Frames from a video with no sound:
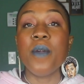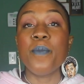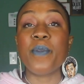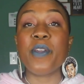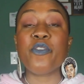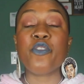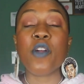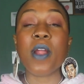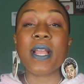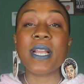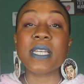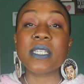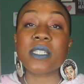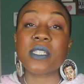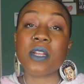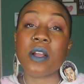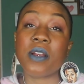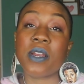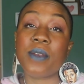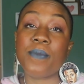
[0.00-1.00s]
Before I get
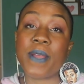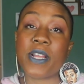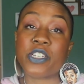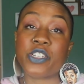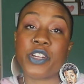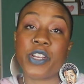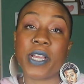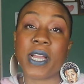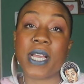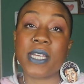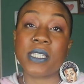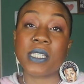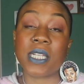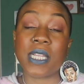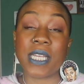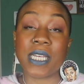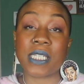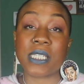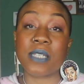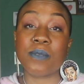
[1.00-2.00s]
started, make sure you guys
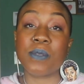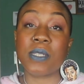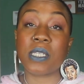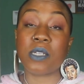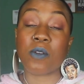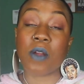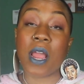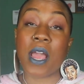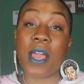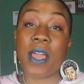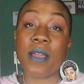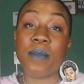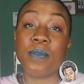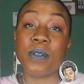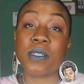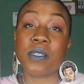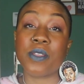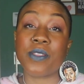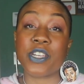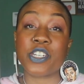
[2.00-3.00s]
click
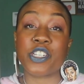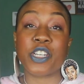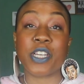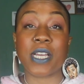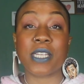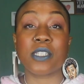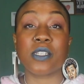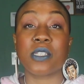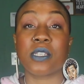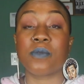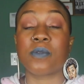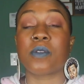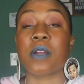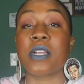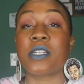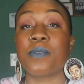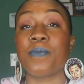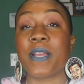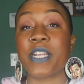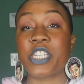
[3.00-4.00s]
subscribe so that you guys are
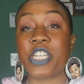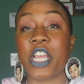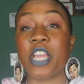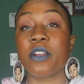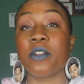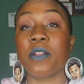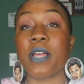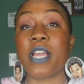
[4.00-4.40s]
subscribed to my channel,